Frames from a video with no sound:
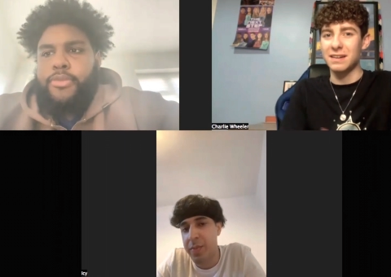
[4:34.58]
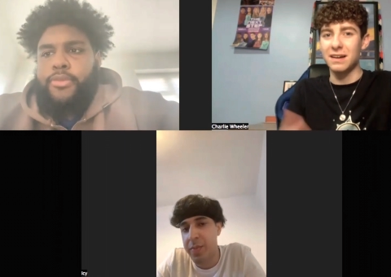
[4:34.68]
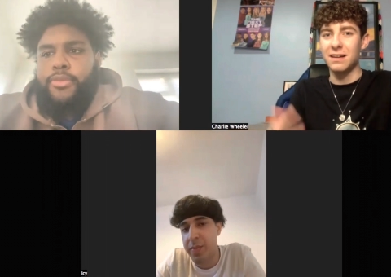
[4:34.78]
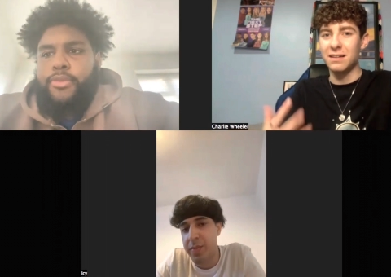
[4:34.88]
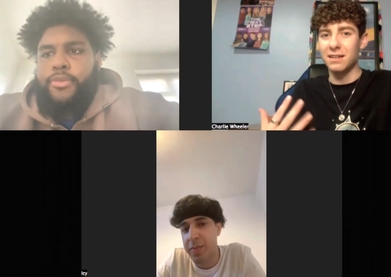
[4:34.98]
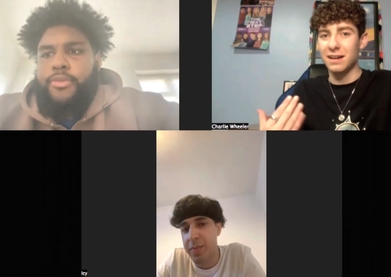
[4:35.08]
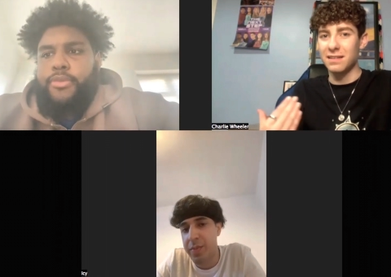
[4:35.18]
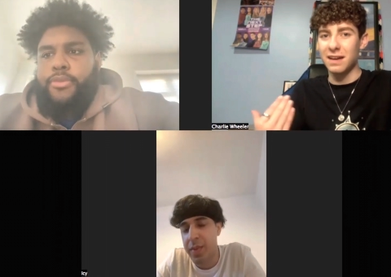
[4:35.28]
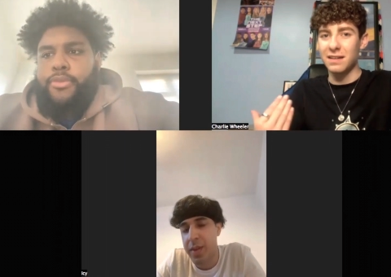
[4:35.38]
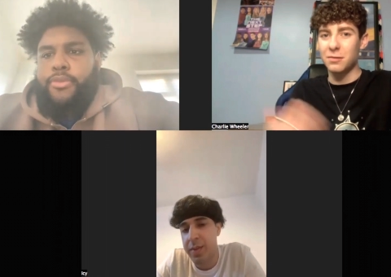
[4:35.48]
Speaker 1: and it looks like it
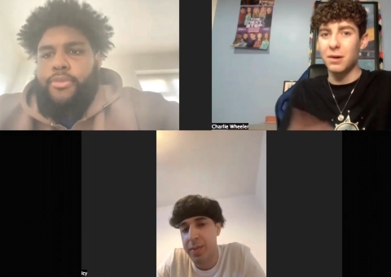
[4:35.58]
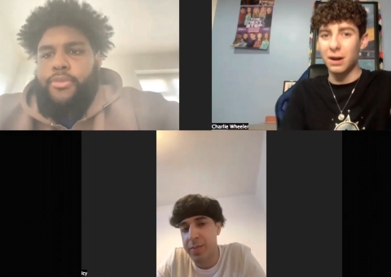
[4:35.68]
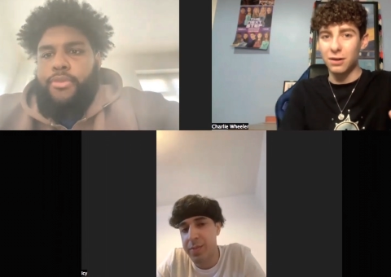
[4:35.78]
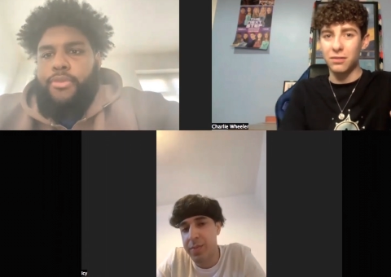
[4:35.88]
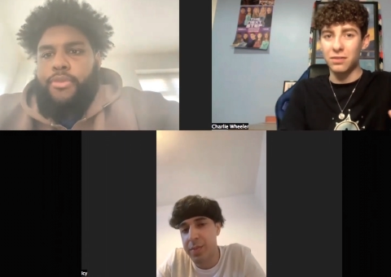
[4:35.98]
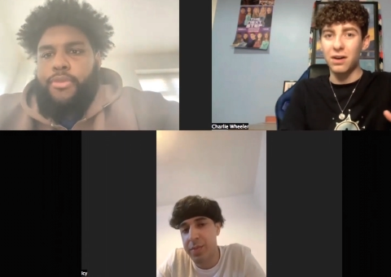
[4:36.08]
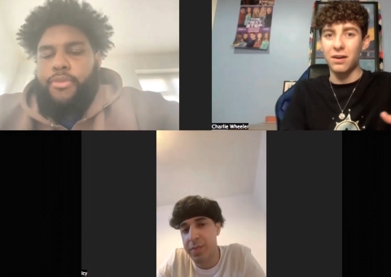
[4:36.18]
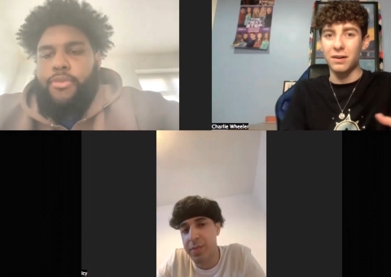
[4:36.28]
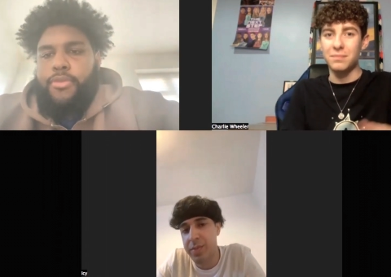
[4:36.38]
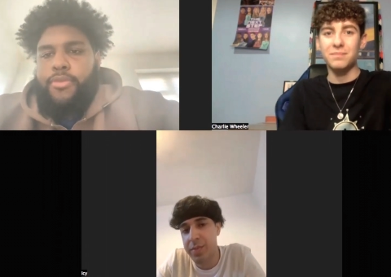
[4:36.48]
takes quite a long
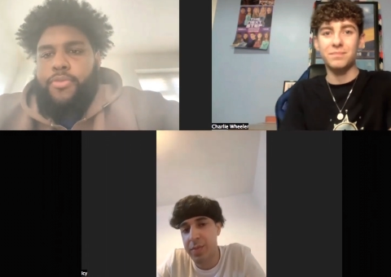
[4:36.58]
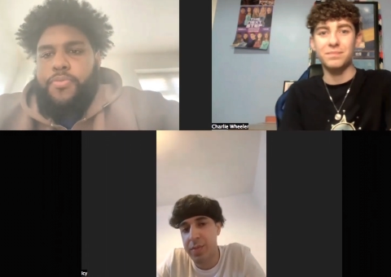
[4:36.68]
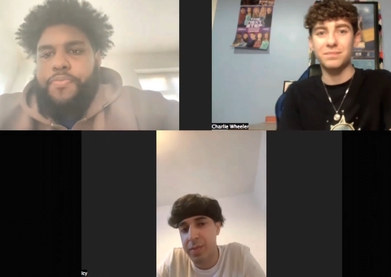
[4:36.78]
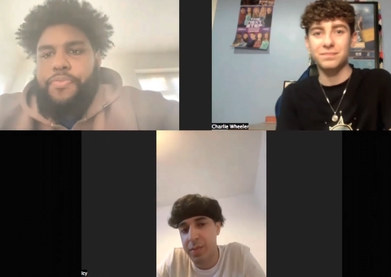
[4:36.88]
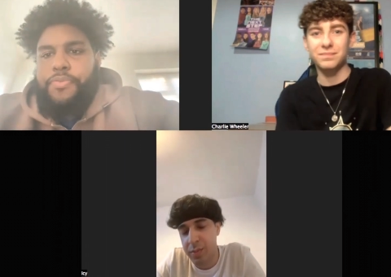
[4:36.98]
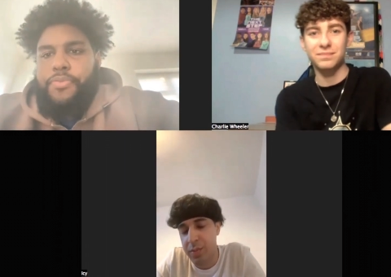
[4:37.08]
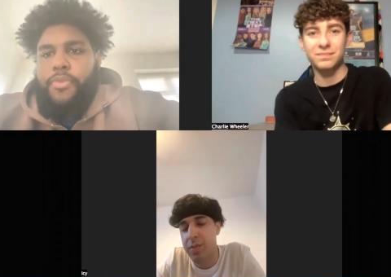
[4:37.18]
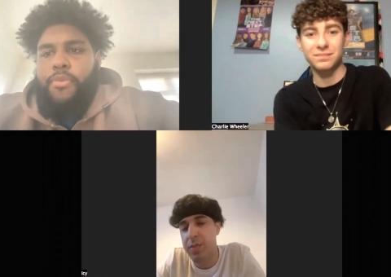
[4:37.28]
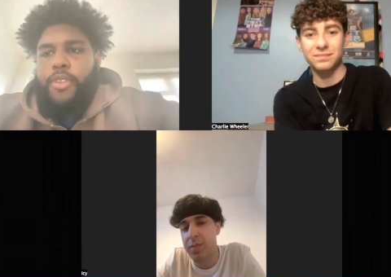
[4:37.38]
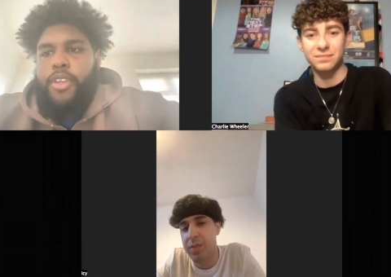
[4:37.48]
time.
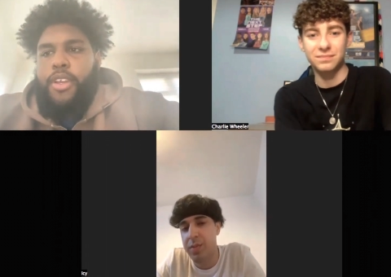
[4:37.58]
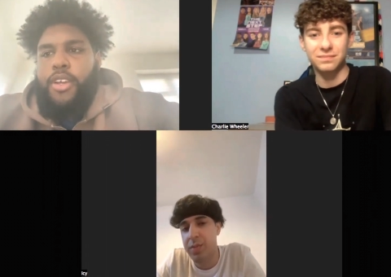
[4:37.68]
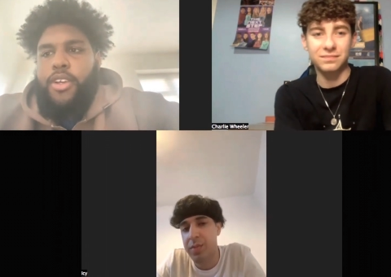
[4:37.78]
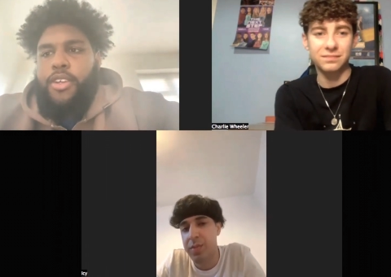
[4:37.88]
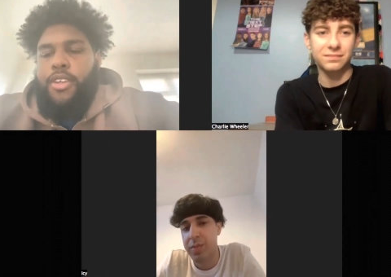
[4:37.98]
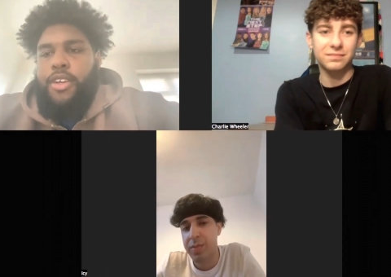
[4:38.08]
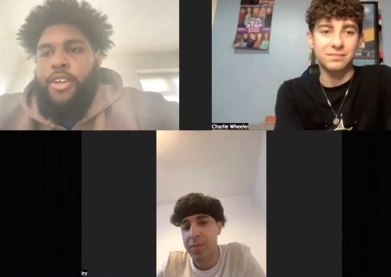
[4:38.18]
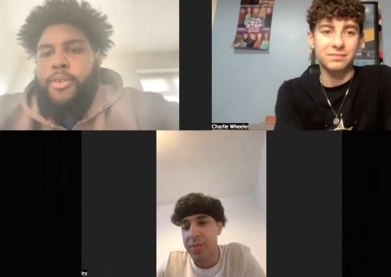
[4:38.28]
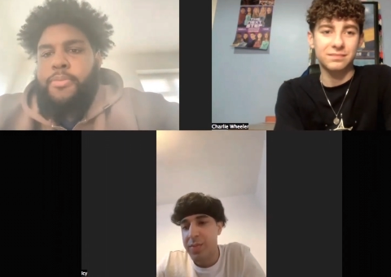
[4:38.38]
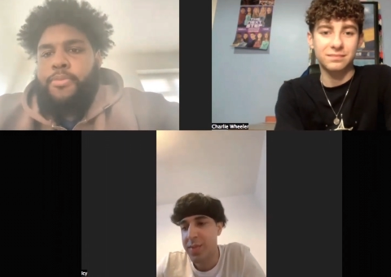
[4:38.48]
Speaker 2: Mm.
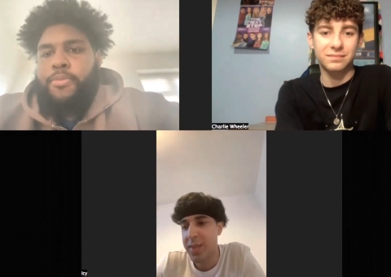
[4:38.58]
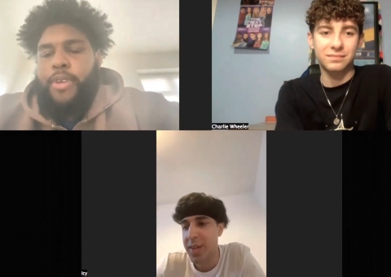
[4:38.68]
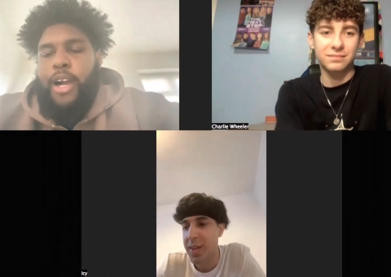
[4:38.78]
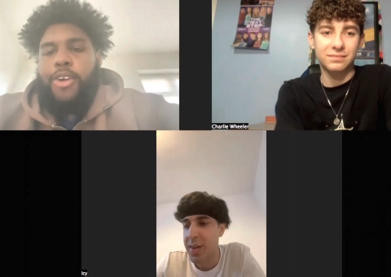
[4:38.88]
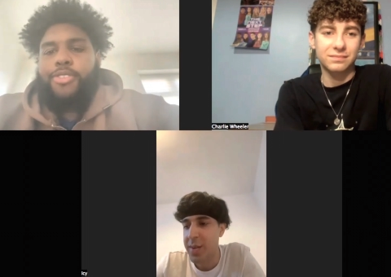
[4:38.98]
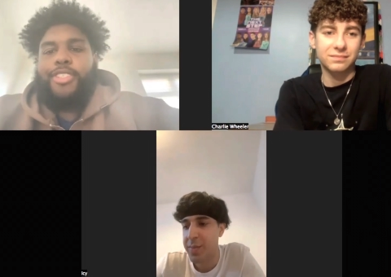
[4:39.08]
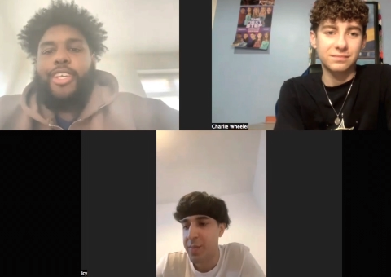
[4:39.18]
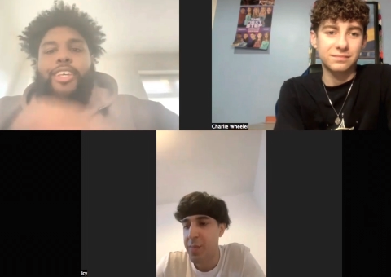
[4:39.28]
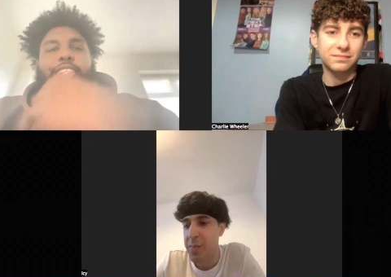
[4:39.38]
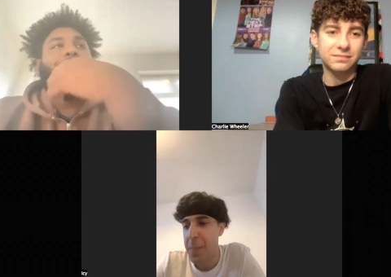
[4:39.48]
Um, I would
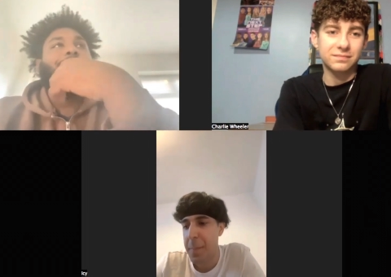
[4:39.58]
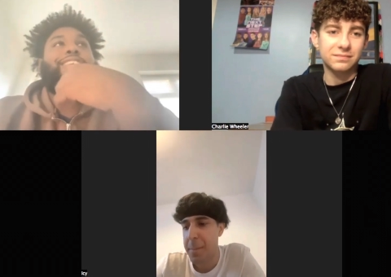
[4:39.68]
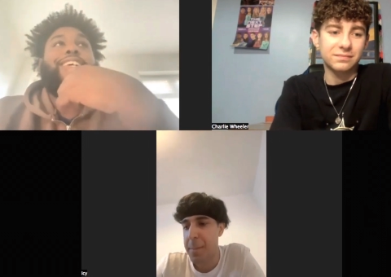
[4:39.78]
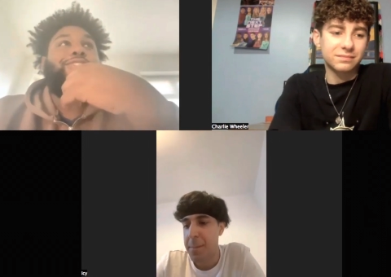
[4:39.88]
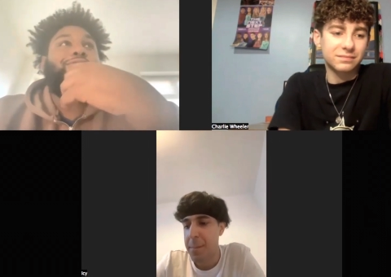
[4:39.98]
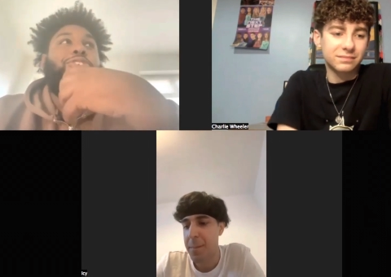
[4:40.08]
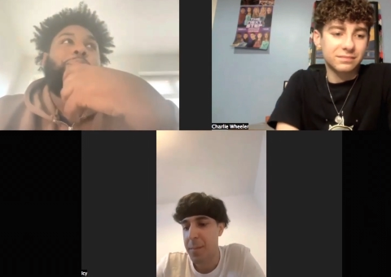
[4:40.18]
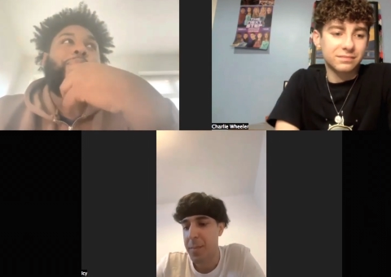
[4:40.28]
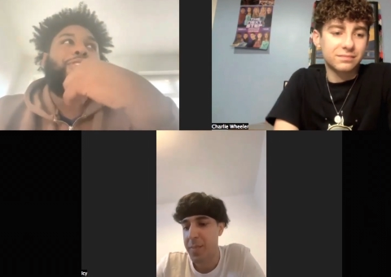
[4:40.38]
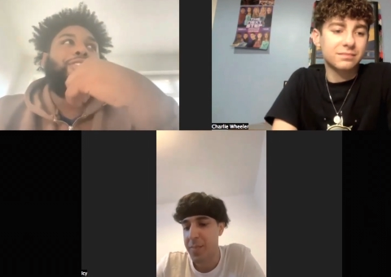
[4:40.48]
say it didn't take us
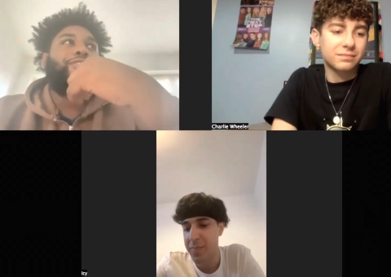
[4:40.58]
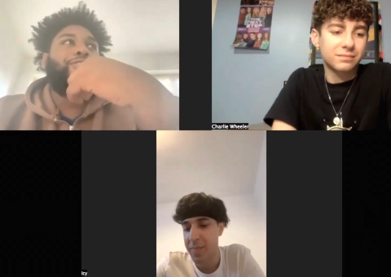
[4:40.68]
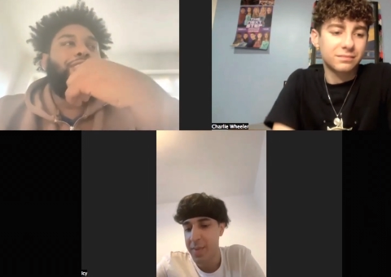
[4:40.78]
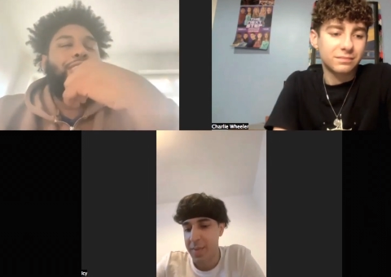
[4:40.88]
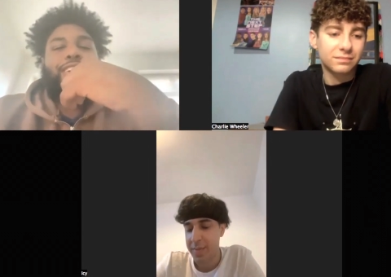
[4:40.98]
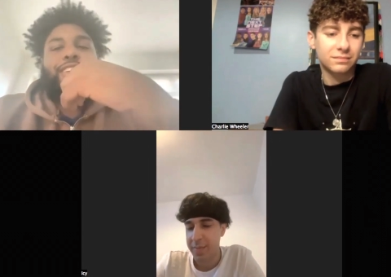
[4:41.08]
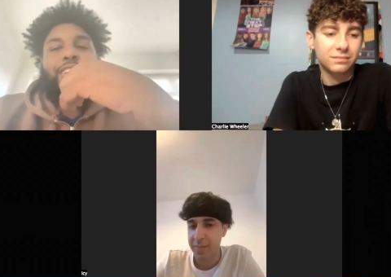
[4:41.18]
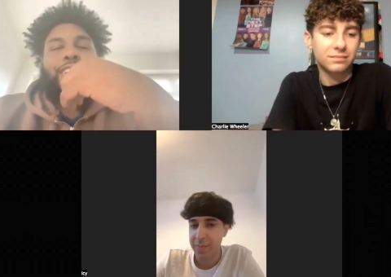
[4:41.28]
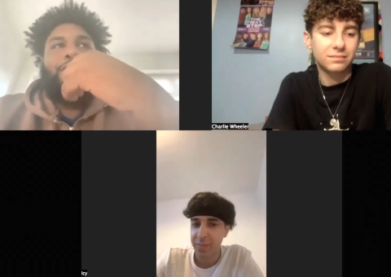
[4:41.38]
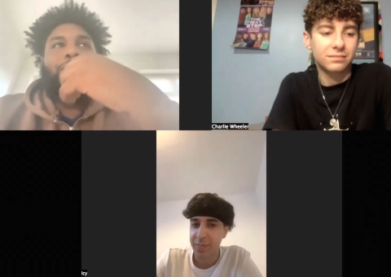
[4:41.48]
long because
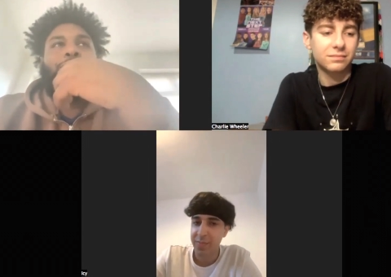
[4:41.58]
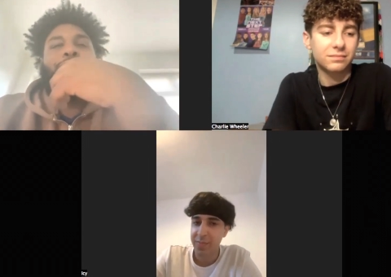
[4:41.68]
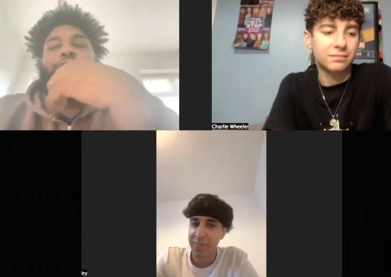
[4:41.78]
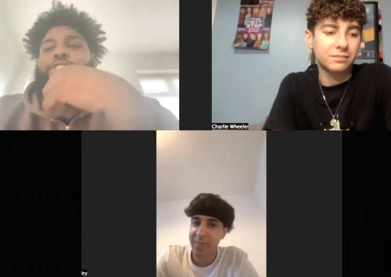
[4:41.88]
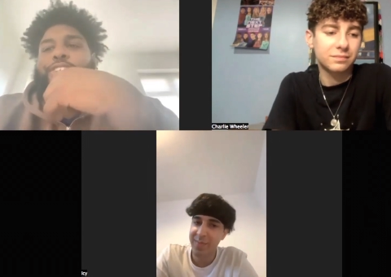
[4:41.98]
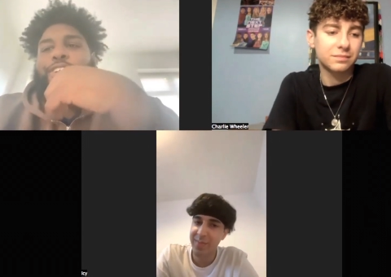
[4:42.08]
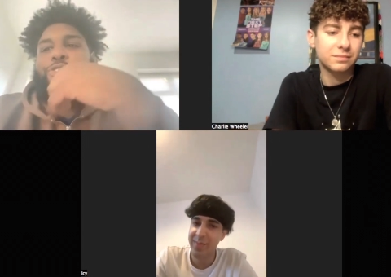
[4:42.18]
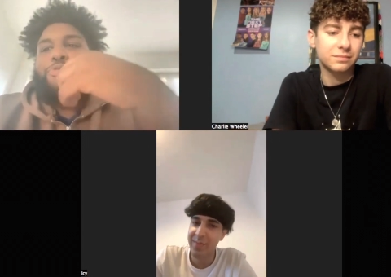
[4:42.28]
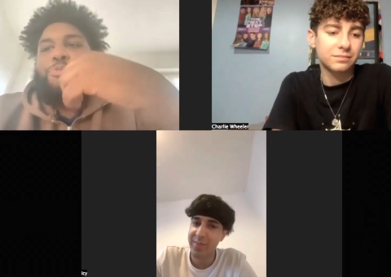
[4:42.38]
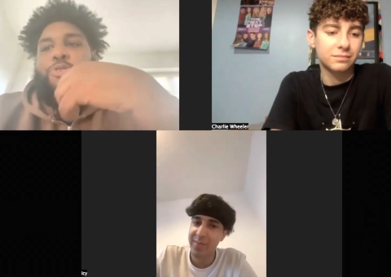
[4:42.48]
in the audition it
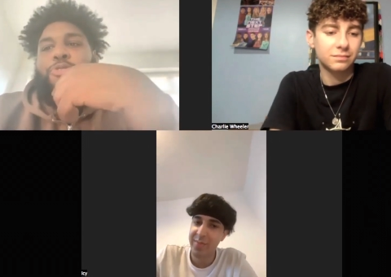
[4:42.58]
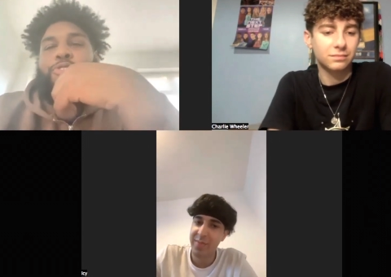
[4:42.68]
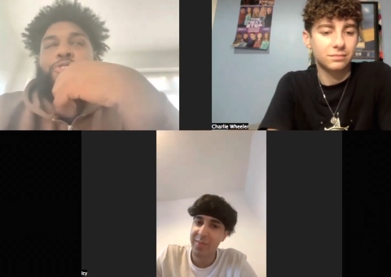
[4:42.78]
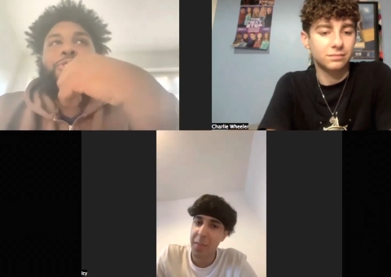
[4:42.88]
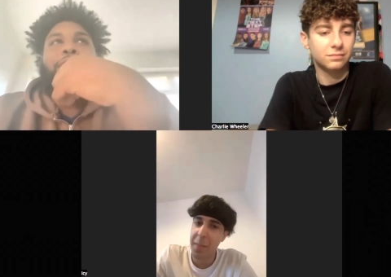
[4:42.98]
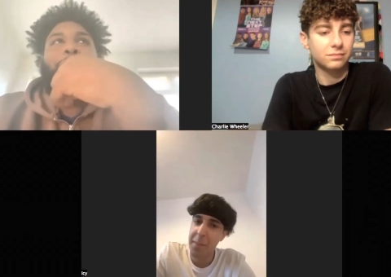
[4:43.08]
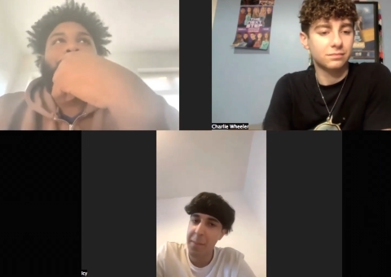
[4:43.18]
was more so that